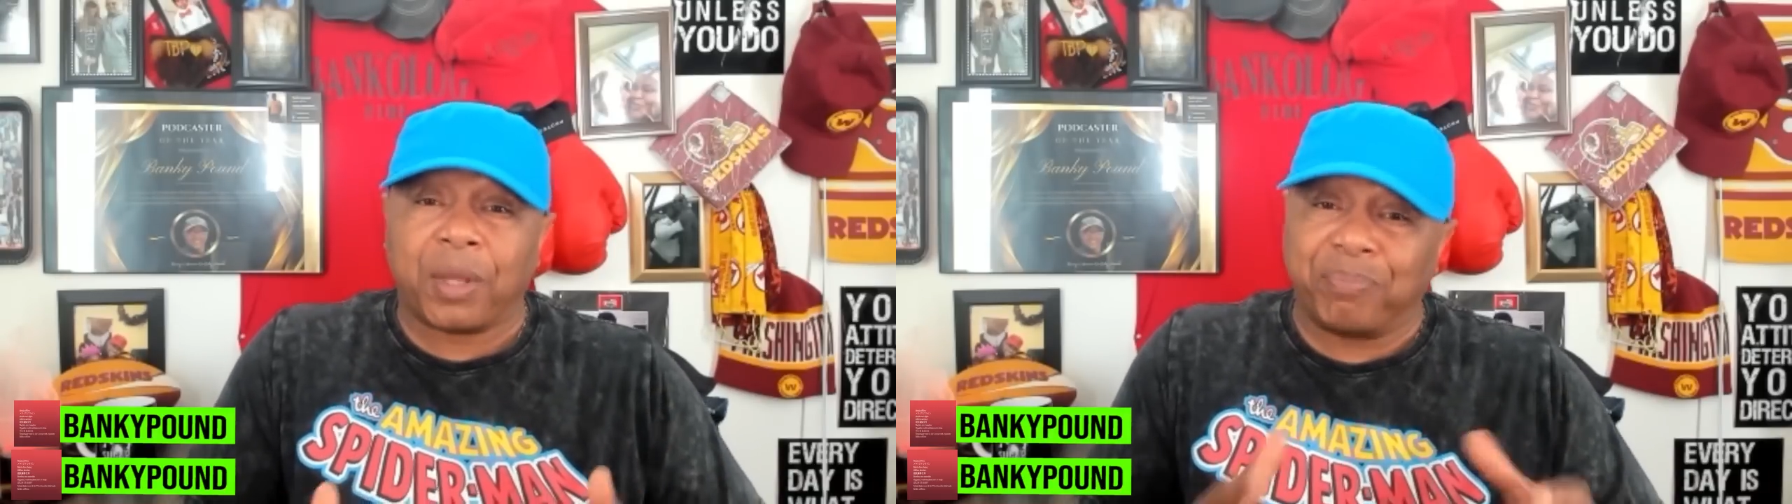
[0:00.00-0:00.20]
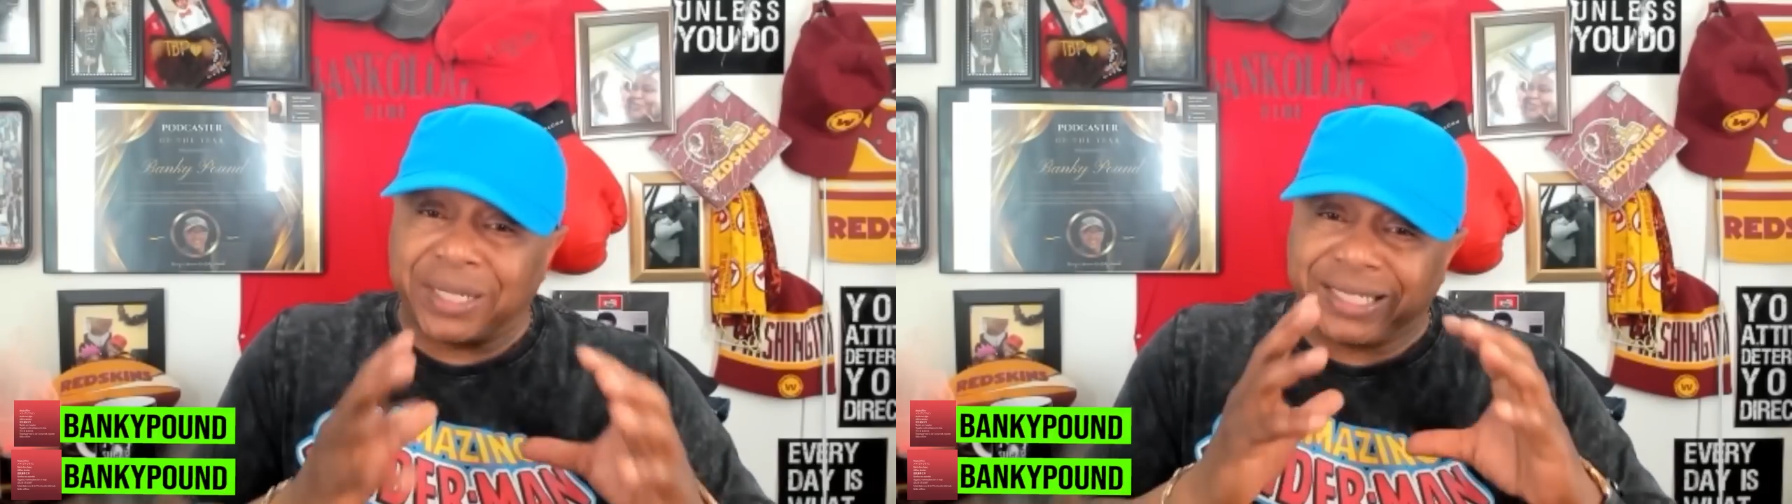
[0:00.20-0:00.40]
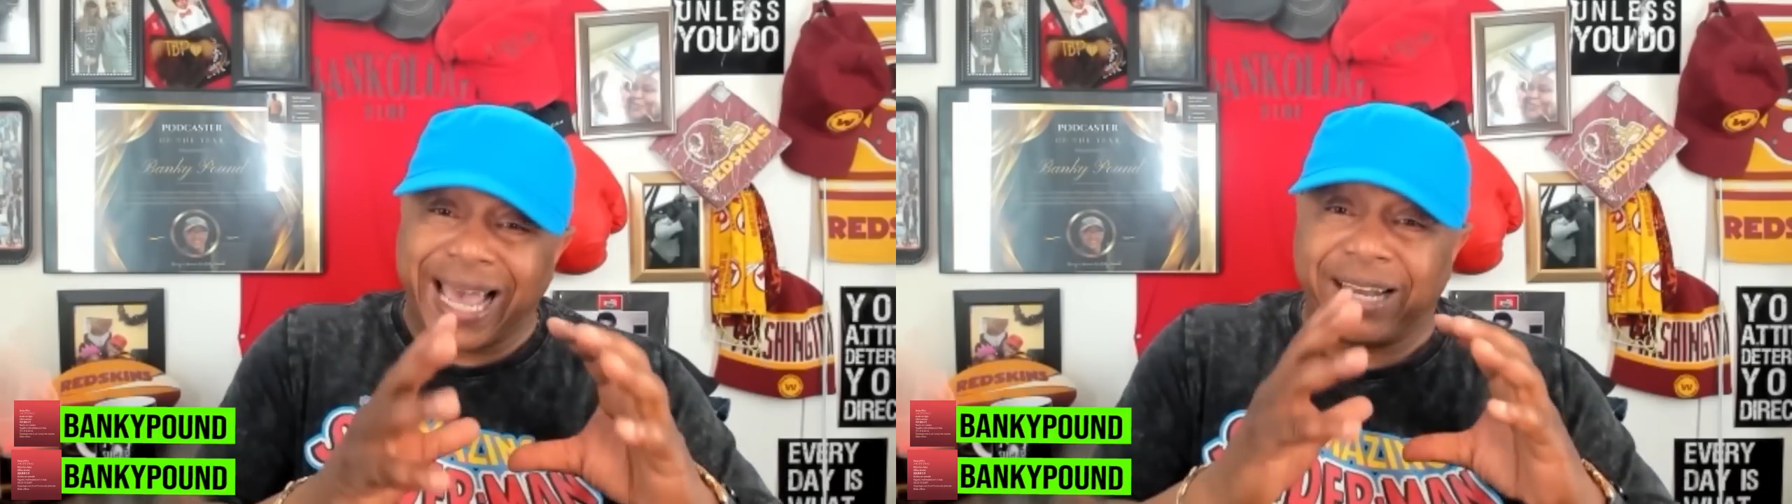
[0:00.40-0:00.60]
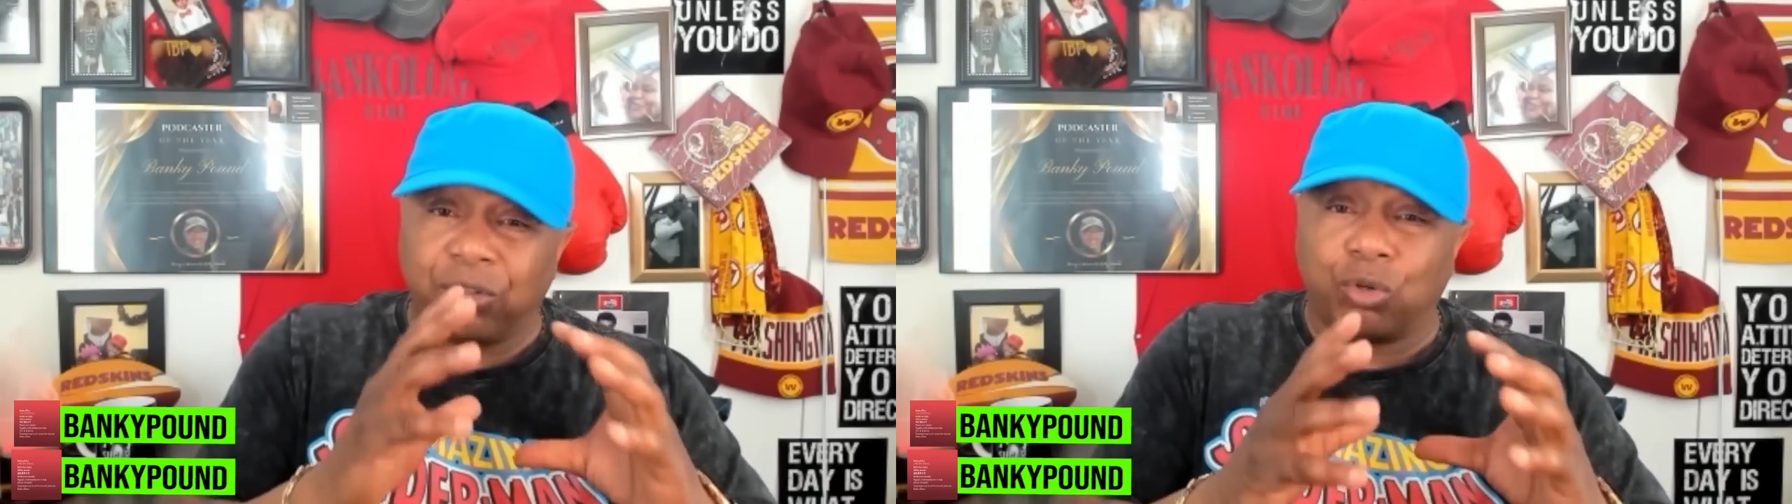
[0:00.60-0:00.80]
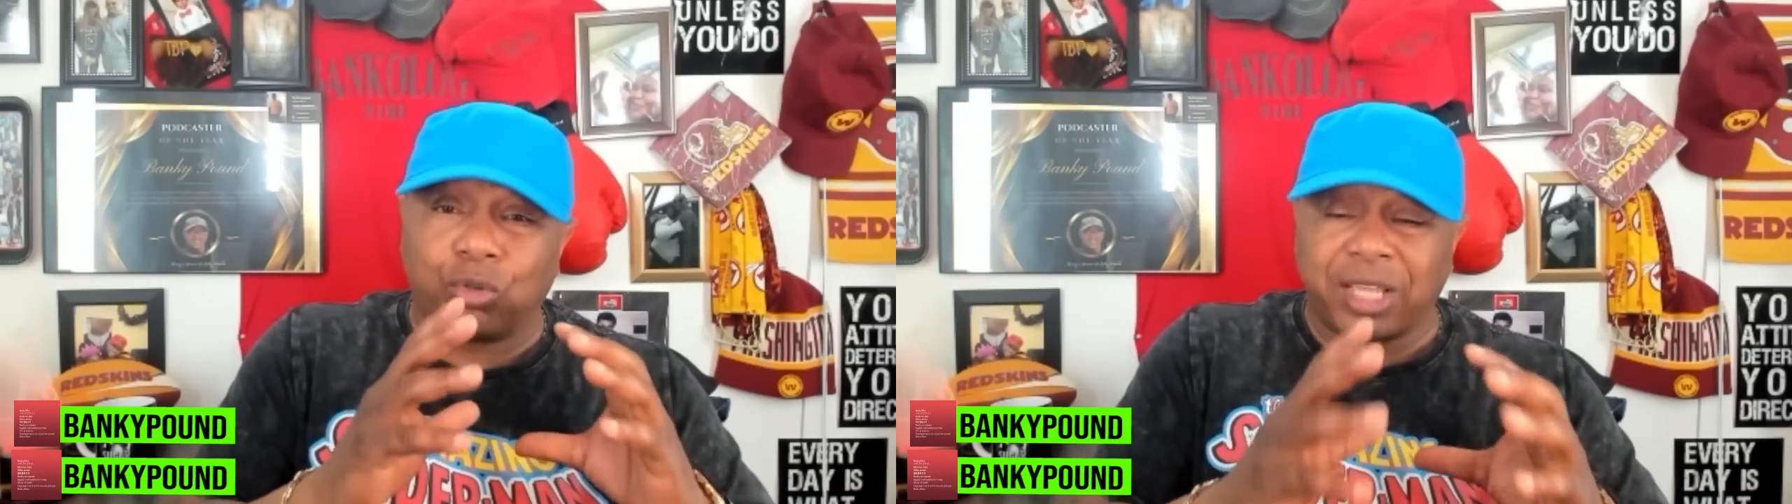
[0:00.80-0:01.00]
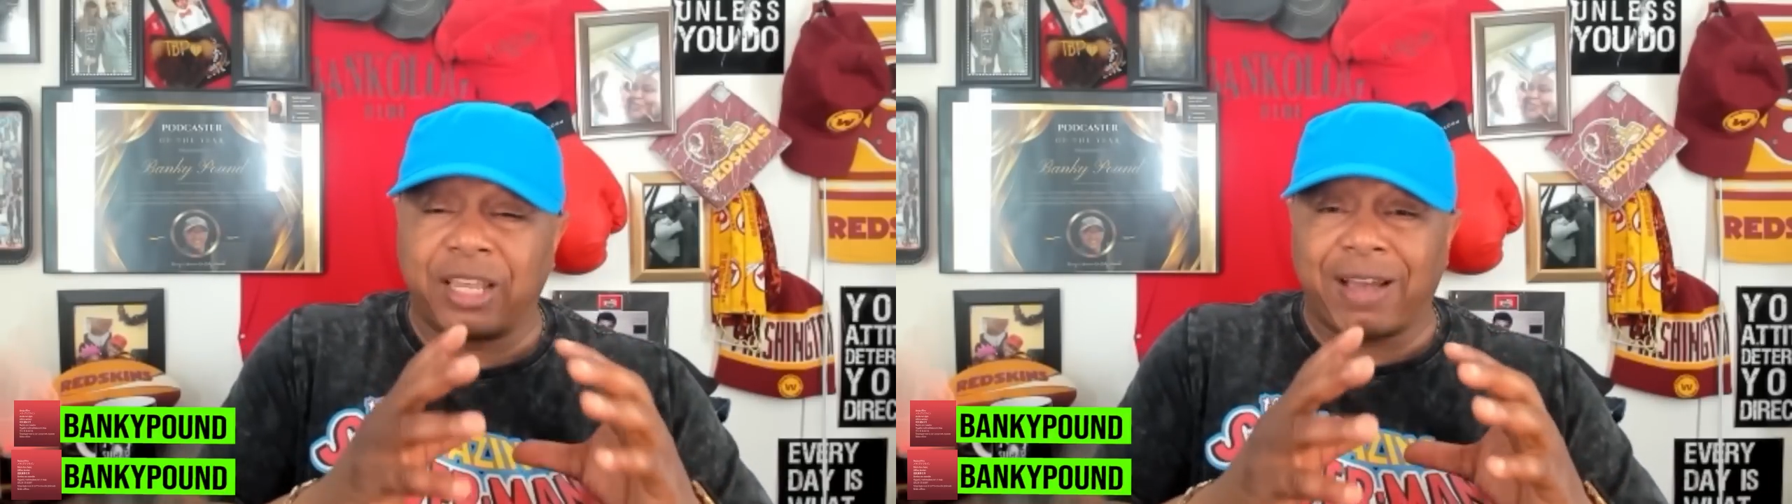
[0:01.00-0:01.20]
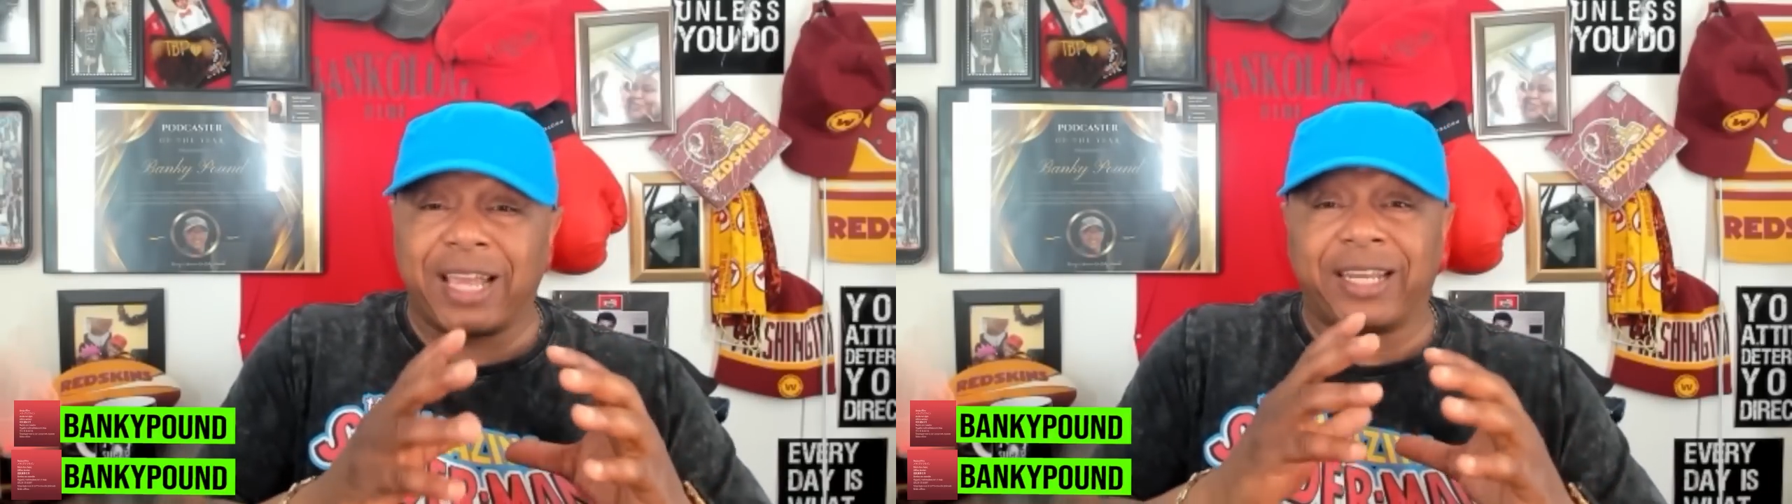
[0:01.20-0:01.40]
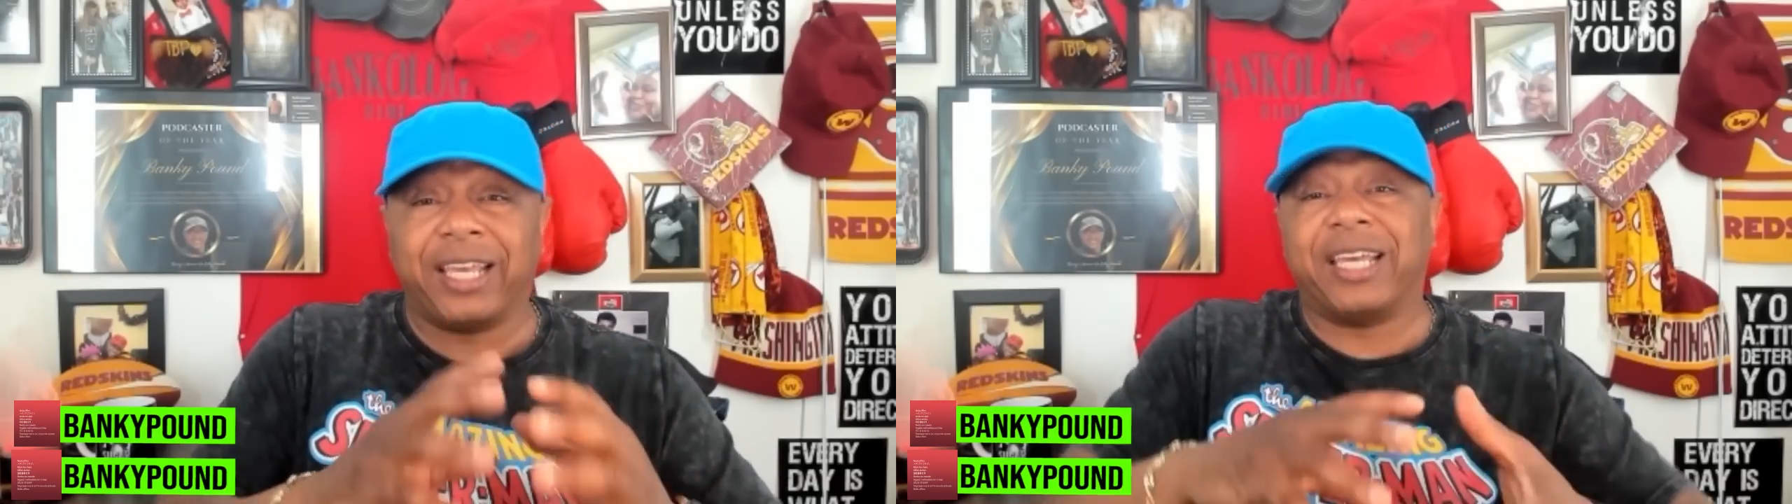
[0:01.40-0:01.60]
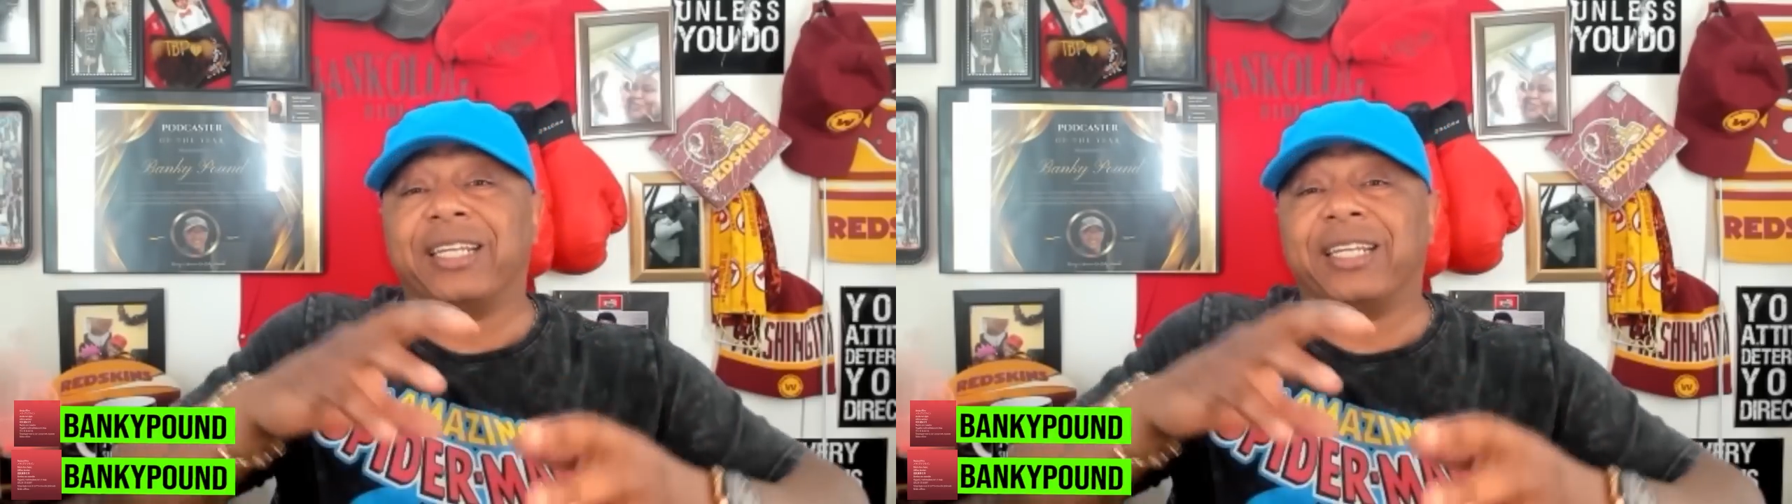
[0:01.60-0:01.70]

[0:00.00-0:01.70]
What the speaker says: But that little thing right there,